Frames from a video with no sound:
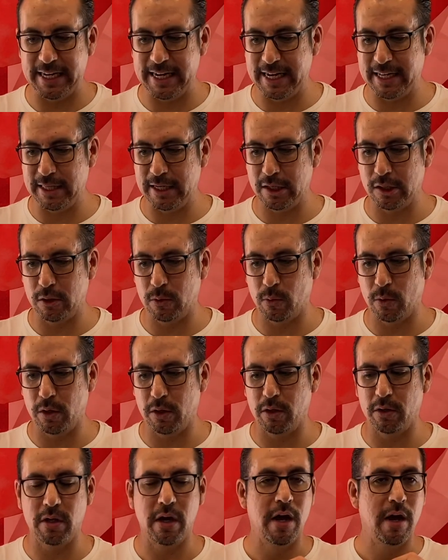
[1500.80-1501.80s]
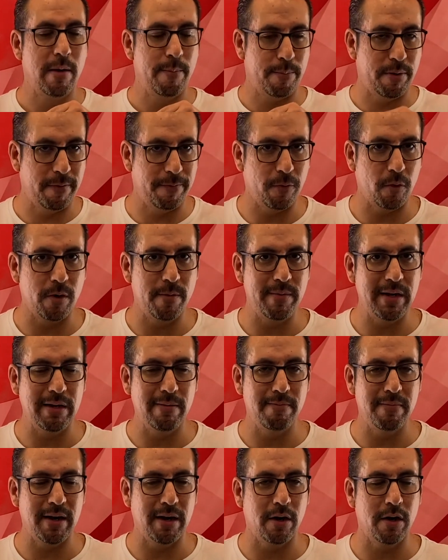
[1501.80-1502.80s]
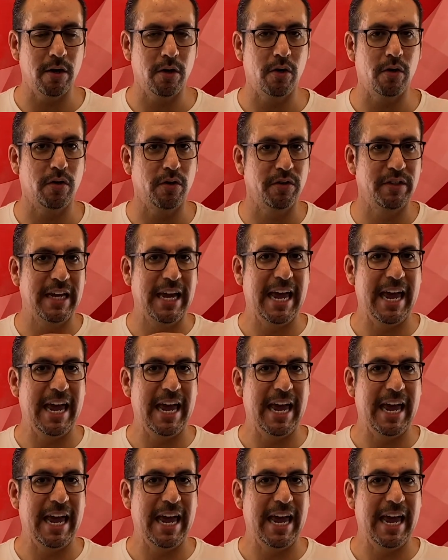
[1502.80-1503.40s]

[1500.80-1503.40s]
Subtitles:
in this world performing miracles